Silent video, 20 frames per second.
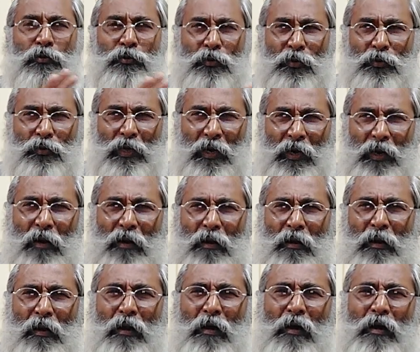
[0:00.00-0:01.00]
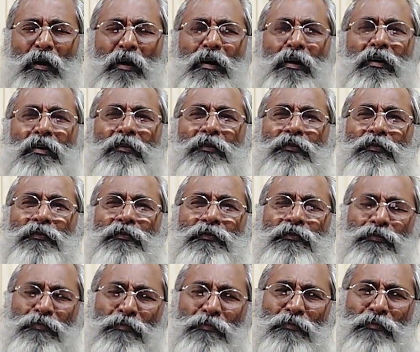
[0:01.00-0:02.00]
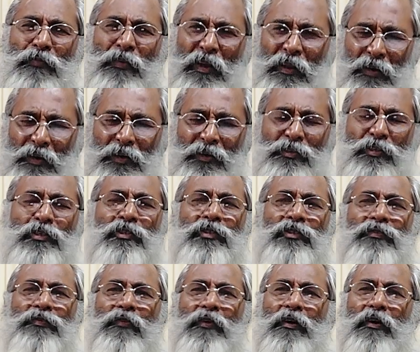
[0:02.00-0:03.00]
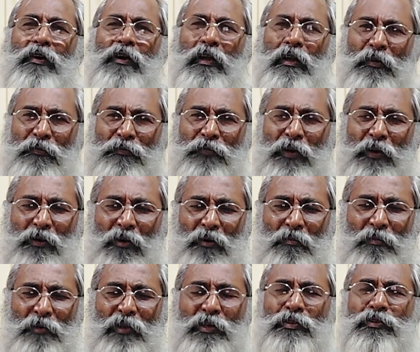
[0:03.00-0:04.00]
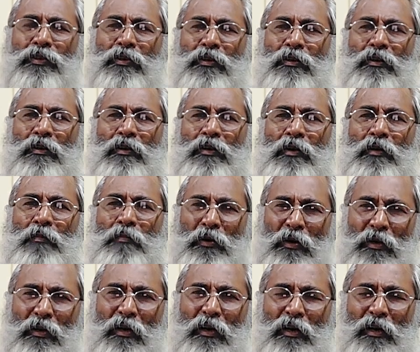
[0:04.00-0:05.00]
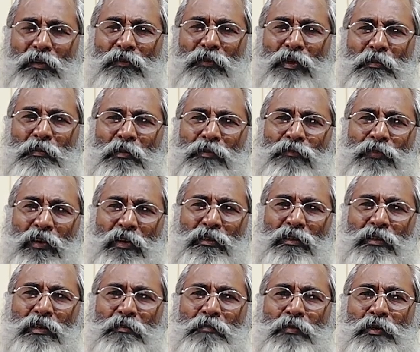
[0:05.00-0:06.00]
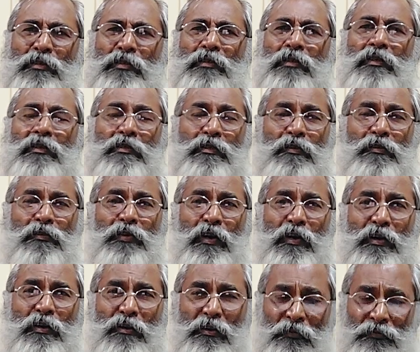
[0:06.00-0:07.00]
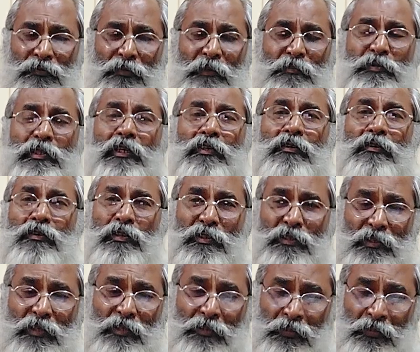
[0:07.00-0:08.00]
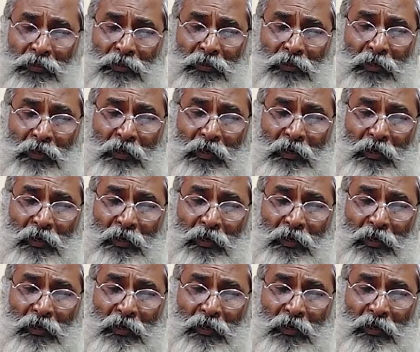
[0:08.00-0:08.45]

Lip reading: So there are a lot of variations for every combination, particularly Venus combust. It's a very tough subject to discuss.